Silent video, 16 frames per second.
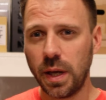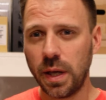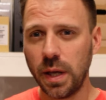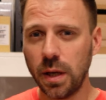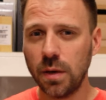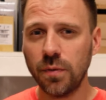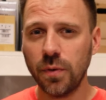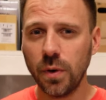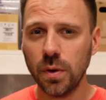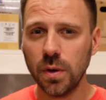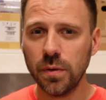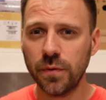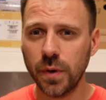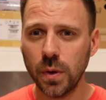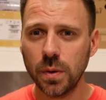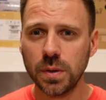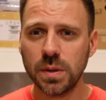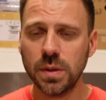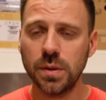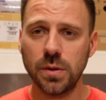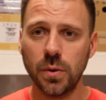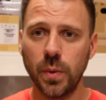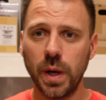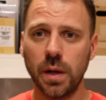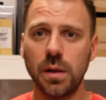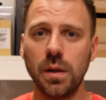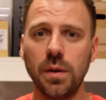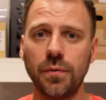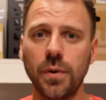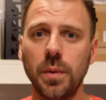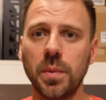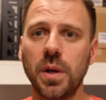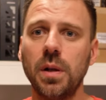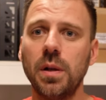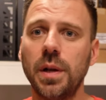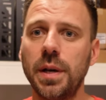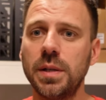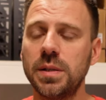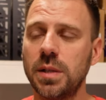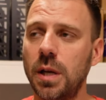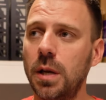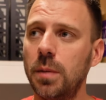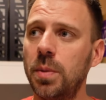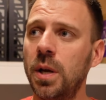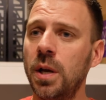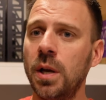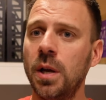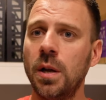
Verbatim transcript: a handful of folks directly from Kaleidescape